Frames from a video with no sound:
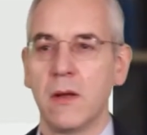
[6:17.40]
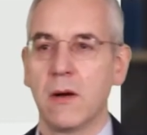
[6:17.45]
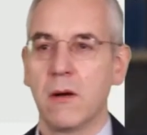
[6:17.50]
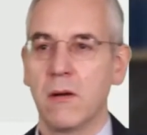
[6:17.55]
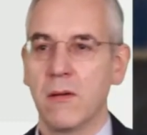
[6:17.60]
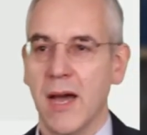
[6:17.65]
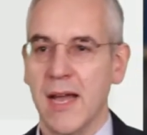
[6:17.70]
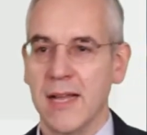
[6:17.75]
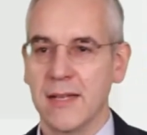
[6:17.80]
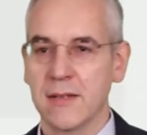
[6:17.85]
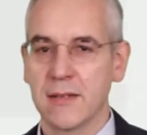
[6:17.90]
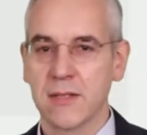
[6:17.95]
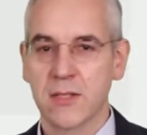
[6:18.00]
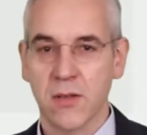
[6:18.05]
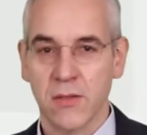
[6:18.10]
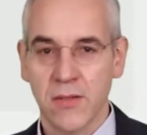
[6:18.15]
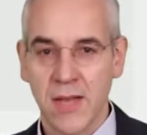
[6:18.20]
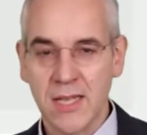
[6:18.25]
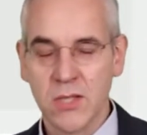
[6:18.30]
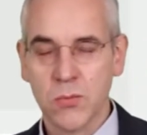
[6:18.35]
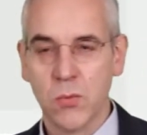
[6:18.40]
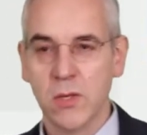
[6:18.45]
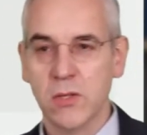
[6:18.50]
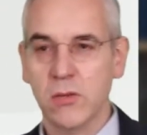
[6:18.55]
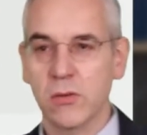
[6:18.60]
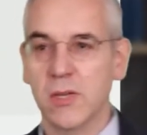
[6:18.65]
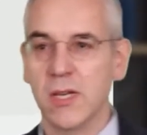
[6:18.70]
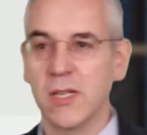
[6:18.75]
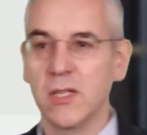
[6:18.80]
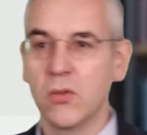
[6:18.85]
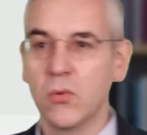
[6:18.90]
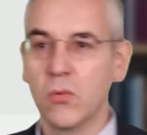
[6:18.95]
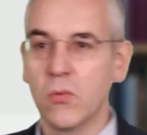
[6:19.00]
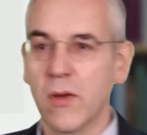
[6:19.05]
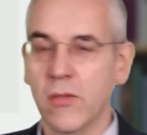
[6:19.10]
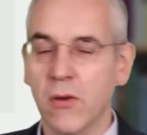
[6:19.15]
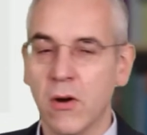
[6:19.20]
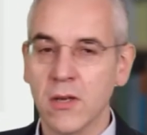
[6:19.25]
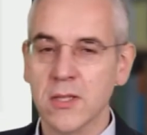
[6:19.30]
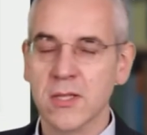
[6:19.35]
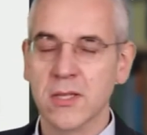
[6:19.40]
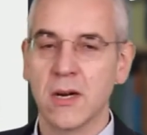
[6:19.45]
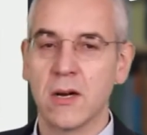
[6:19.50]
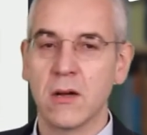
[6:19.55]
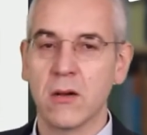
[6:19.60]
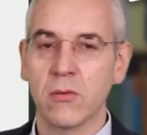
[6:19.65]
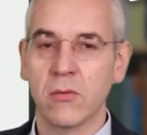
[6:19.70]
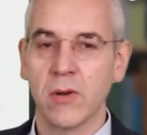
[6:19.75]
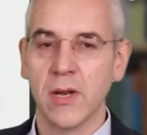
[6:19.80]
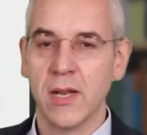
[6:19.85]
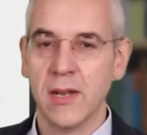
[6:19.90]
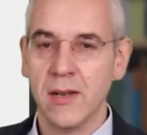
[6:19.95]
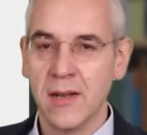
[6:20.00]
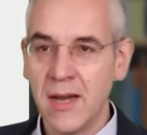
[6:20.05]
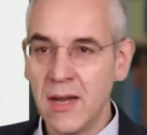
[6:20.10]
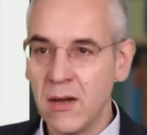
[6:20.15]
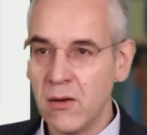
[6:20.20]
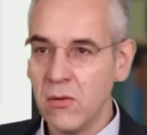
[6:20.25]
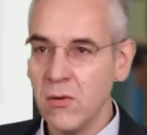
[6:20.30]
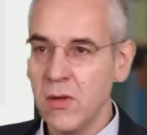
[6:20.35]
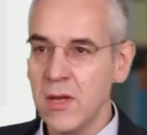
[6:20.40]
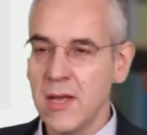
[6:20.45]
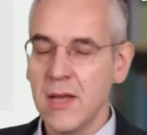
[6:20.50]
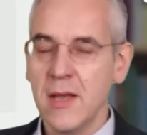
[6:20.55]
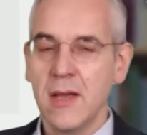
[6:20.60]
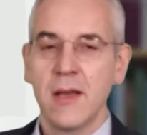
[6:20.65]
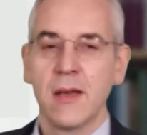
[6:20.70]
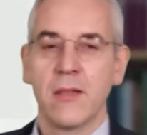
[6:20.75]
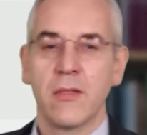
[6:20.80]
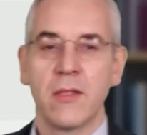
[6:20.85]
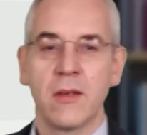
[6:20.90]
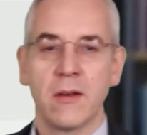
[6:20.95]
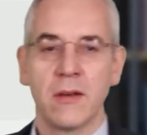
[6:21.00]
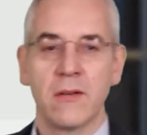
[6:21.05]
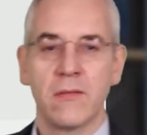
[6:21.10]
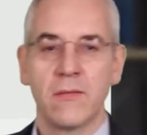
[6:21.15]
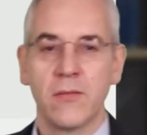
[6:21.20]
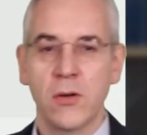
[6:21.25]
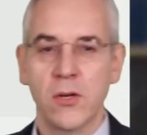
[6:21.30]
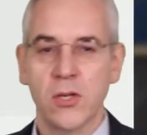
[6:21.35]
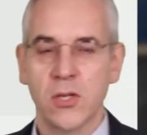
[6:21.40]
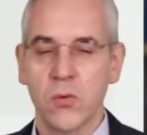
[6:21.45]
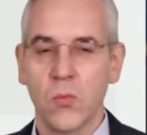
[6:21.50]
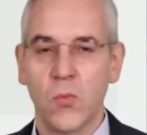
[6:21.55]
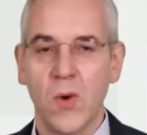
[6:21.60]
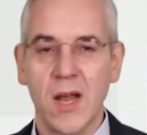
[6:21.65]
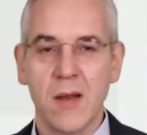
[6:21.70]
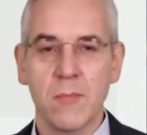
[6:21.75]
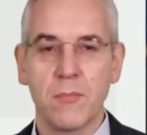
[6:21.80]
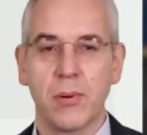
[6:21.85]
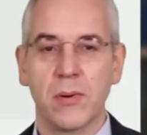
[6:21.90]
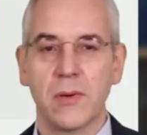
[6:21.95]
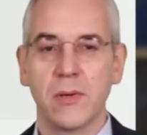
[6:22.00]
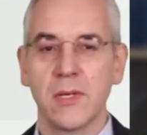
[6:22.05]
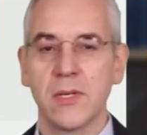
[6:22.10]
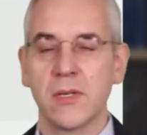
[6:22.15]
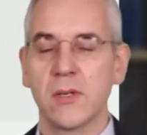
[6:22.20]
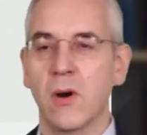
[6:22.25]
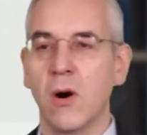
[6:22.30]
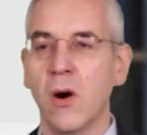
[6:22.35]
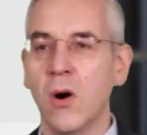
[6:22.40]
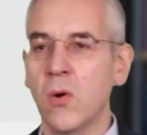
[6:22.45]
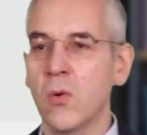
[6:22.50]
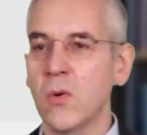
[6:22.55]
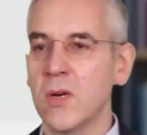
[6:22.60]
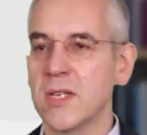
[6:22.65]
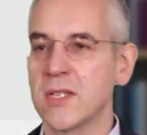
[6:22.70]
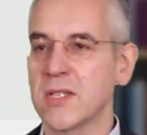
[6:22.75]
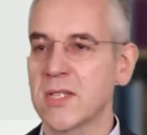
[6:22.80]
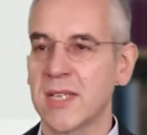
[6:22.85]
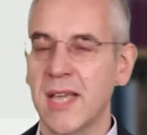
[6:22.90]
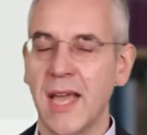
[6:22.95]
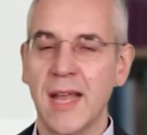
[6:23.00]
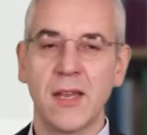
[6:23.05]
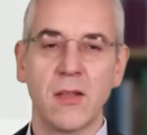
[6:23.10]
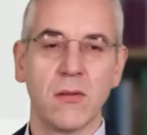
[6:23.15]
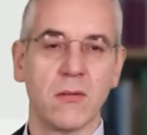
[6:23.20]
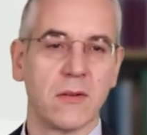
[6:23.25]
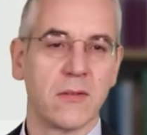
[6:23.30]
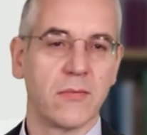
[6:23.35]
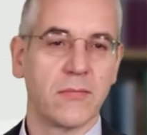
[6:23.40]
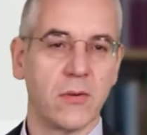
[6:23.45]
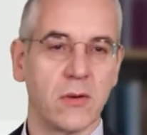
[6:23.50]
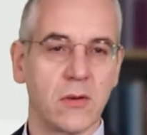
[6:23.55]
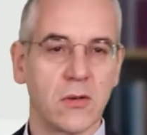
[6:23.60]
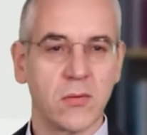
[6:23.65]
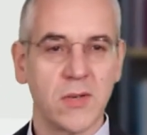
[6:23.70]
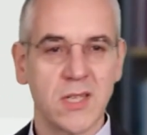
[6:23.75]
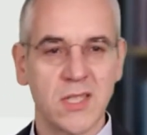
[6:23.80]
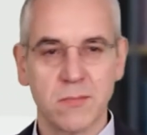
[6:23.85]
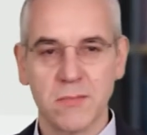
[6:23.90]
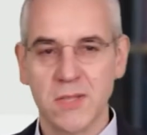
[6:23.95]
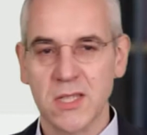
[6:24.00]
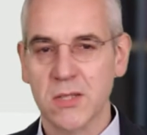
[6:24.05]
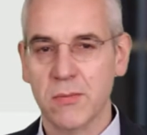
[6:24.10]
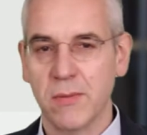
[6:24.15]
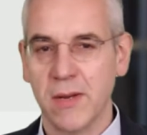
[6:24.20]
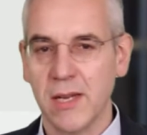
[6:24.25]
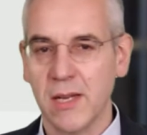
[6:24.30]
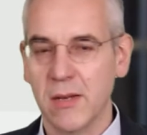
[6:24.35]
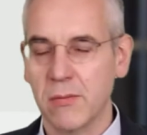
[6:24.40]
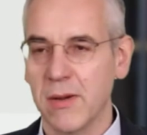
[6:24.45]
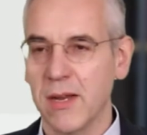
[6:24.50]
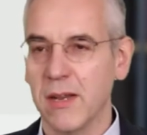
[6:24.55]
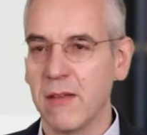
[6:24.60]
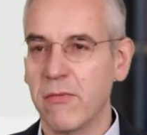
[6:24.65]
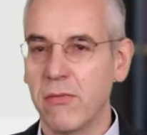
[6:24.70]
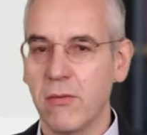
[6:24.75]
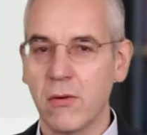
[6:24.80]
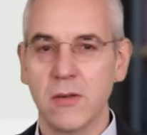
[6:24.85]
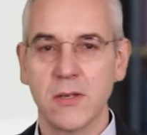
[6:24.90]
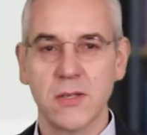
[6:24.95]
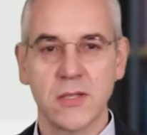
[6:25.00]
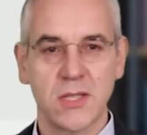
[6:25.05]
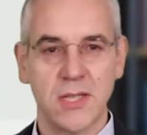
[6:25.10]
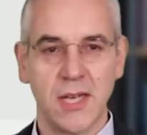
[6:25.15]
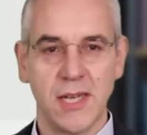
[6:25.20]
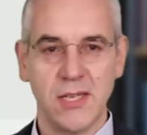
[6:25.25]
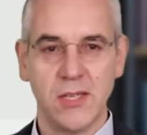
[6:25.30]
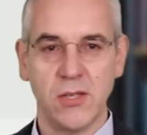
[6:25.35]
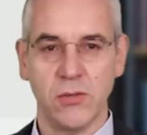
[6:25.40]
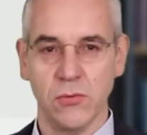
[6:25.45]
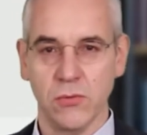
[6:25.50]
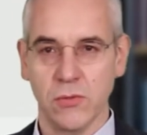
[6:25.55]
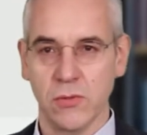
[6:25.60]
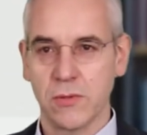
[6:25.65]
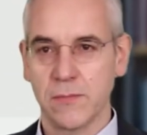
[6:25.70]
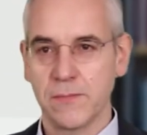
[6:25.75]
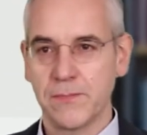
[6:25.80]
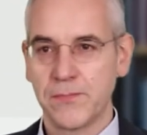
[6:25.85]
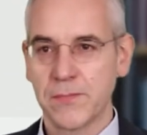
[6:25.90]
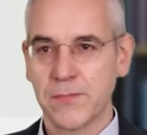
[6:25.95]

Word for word: All right, so that's what you can do with Oscar already now. The version 1.0 is scheduled for Christmas 2024. Stay tuned.